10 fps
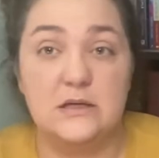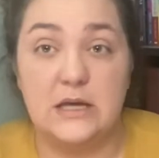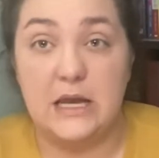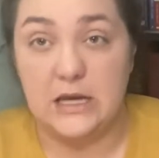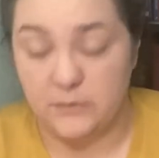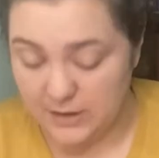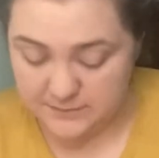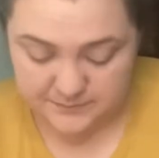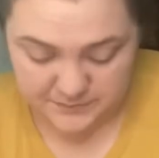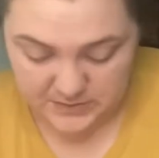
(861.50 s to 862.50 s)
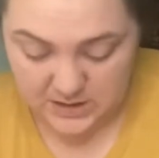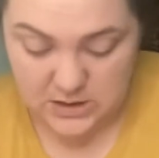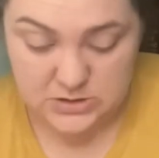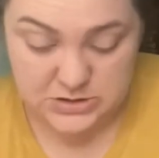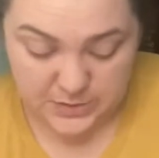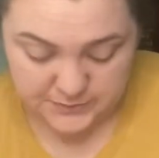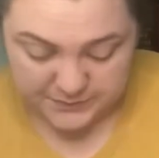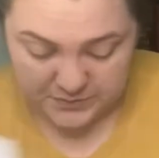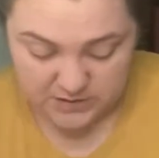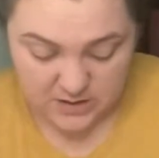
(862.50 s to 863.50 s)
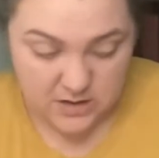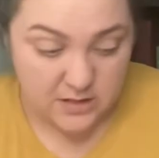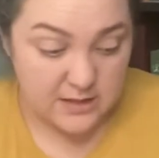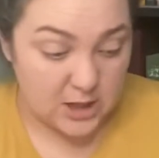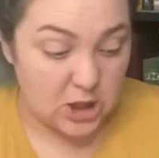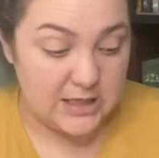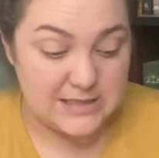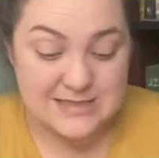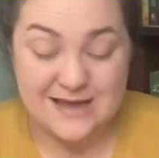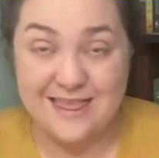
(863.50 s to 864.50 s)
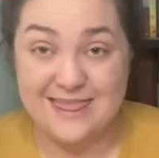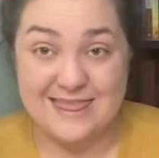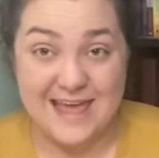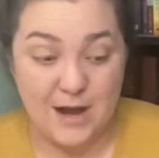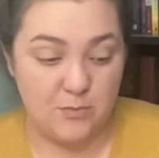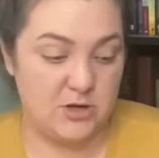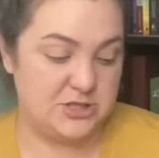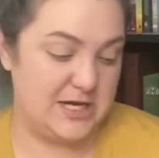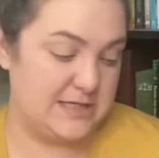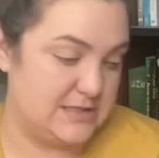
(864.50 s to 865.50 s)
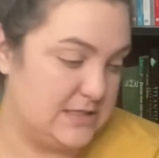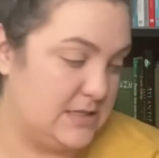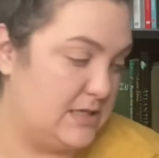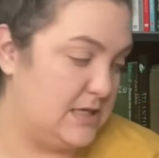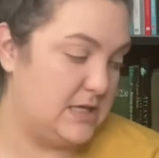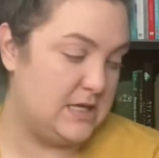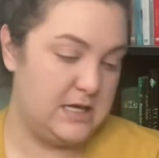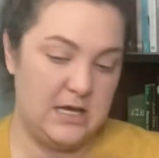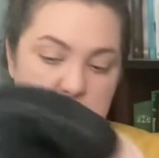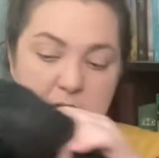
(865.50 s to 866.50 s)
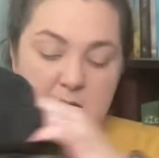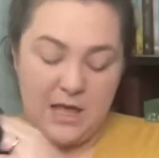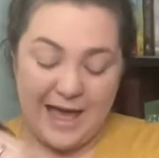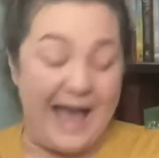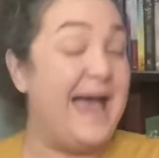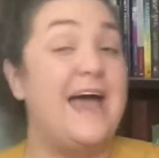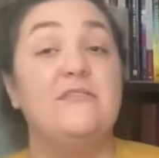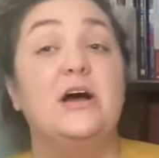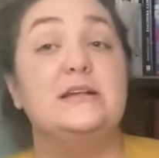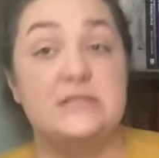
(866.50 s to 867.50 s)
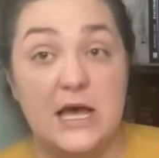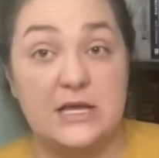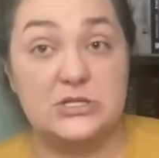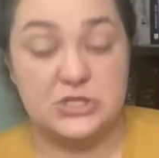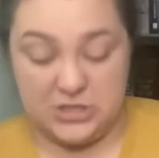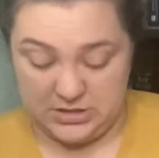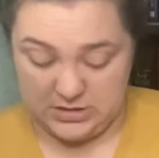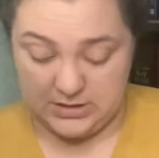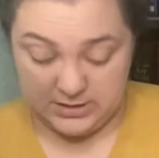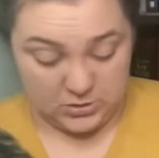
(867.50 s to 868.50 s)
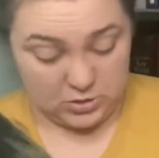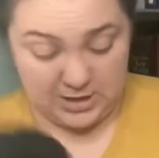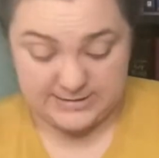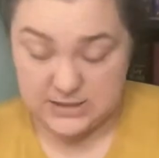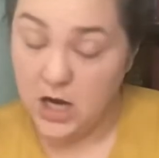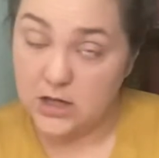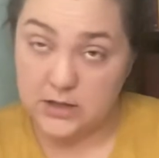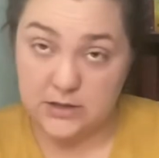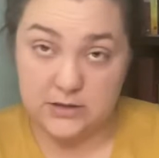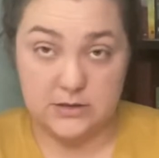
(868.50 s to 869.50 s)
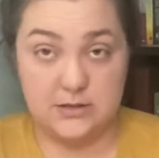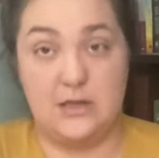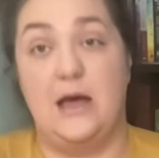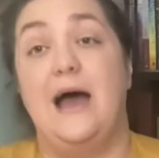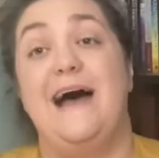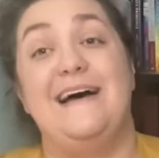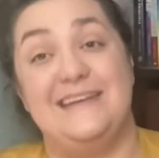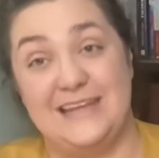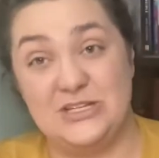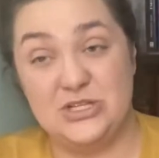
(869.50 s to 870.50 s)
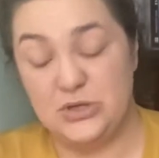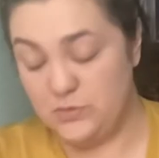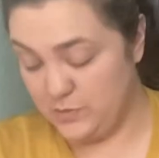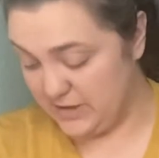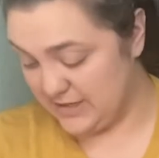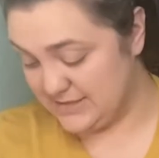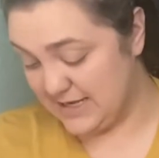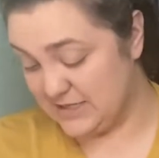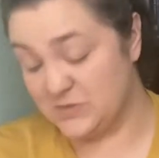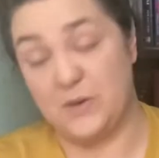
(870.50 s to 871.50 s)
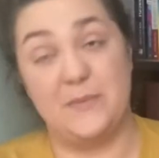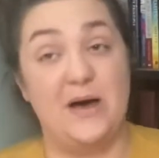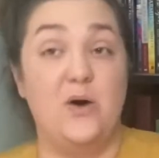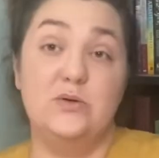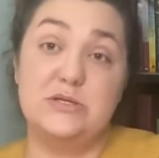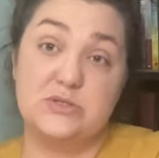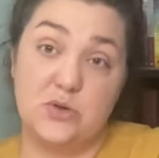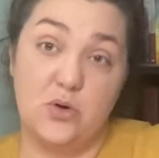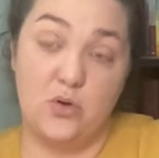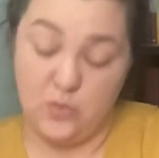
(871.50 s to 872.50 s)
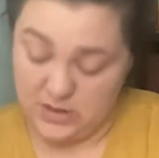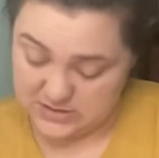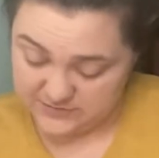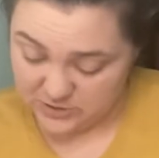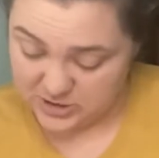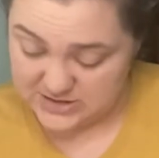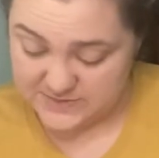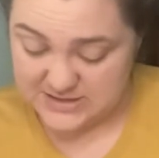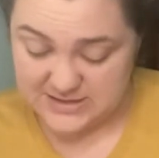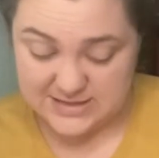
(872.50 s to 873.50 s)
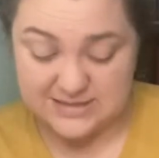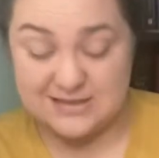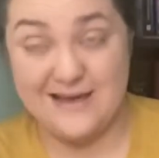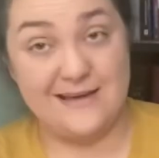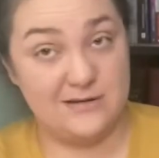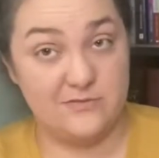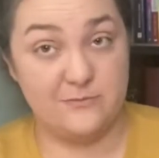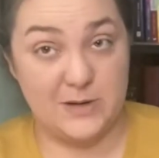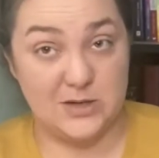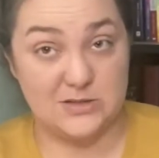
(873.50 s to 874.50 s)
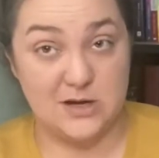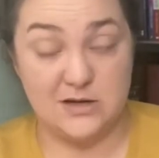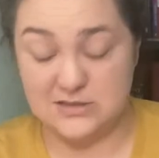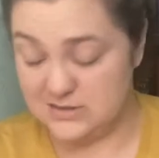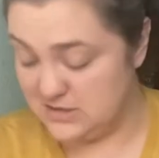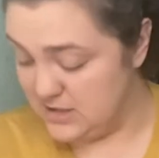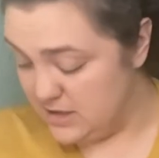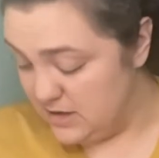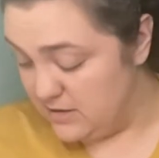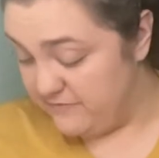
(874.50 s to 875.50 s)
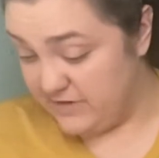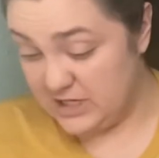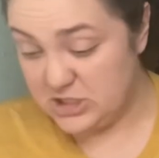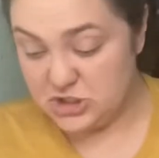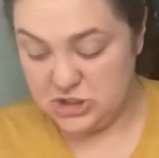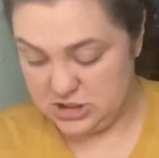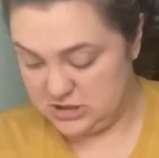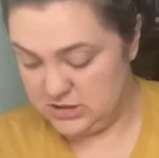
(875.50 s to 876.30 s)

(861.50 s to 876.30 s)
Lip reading: Anyway, so there is that project. I have not touched the little gray sock. I need to because that is what my oldest girl wants for Christmas, is that pair of socks finished.